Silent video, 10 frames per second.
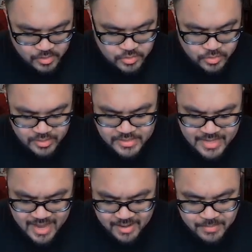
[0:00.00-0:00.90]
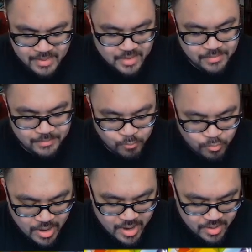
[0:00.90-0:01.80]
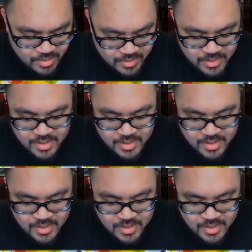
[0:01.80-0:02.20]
So these can become rare.